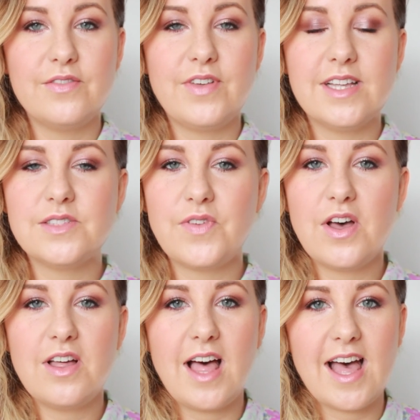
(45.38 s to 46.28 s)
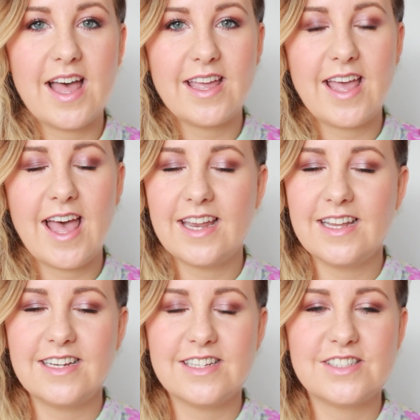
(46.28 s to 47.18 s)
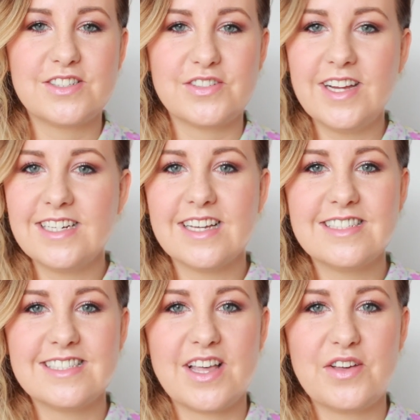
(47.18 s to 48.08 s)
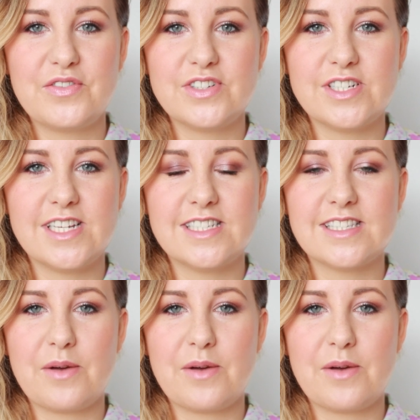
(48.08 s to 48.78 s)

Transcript: First of all, I headed straight down to Selfridges.